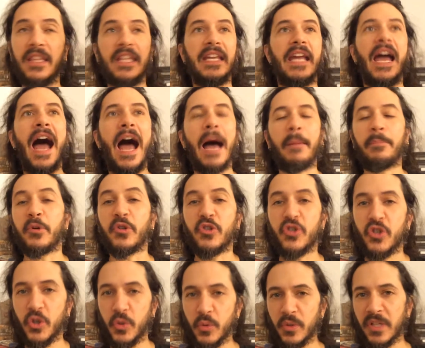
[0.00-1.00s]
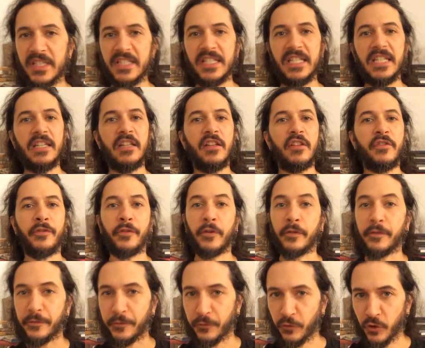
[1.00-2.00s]
the opportunities for
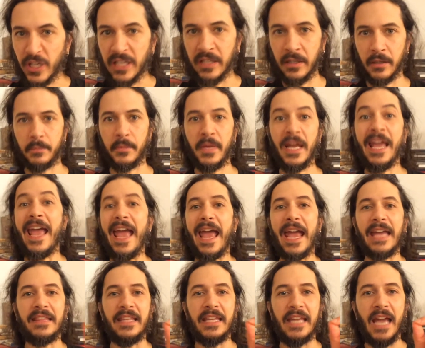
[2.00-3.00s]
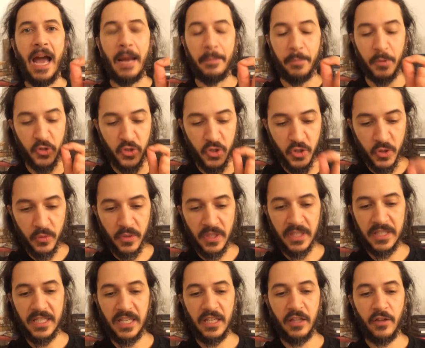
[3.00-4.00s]
freedom, and the
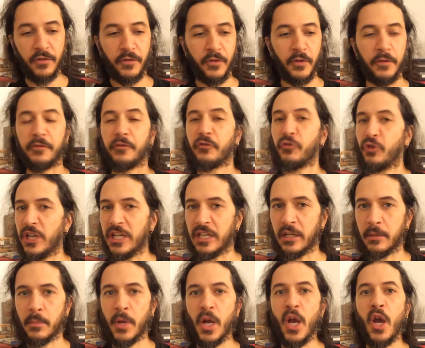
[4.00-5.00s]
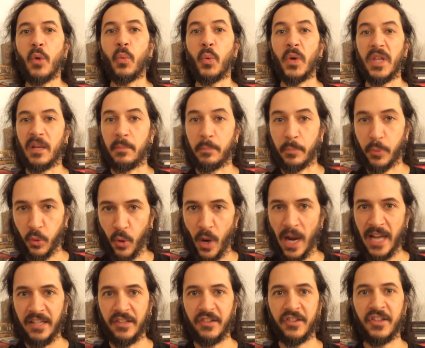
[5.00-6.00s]
opportunities for freedom with a
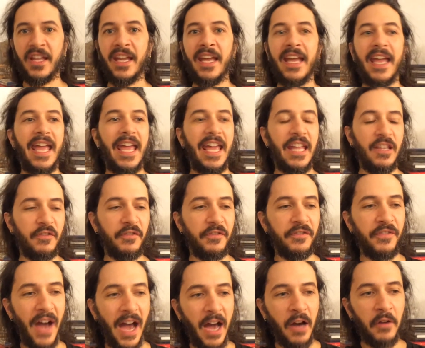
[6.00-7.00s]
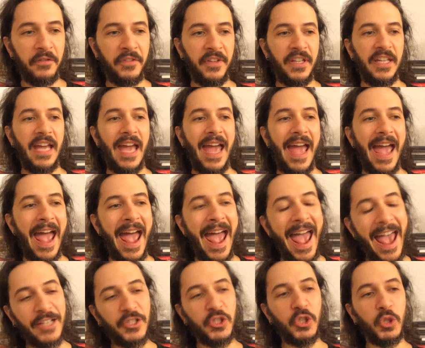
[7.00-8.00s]
price, involving
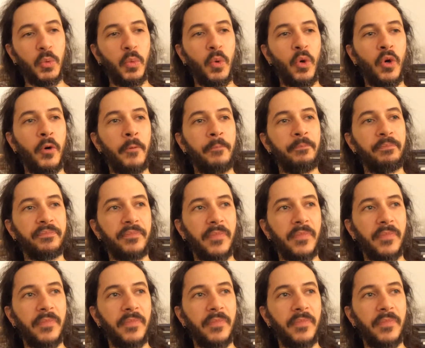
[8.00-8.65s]
actual